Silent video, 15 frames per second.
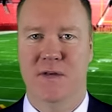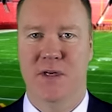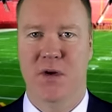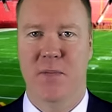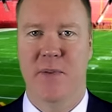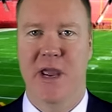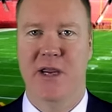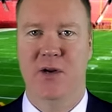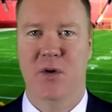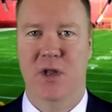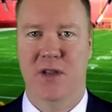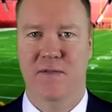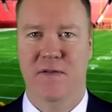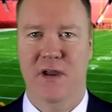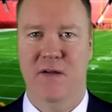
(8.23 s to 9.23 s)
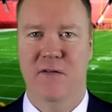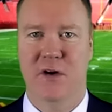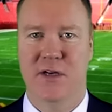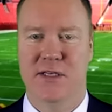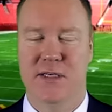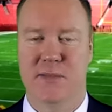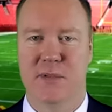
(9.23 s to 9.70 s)
and your bankroll a favor
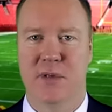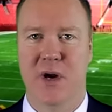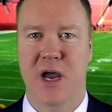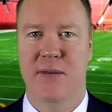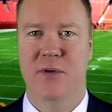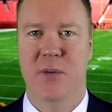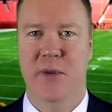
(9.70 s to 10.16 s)
and subscribe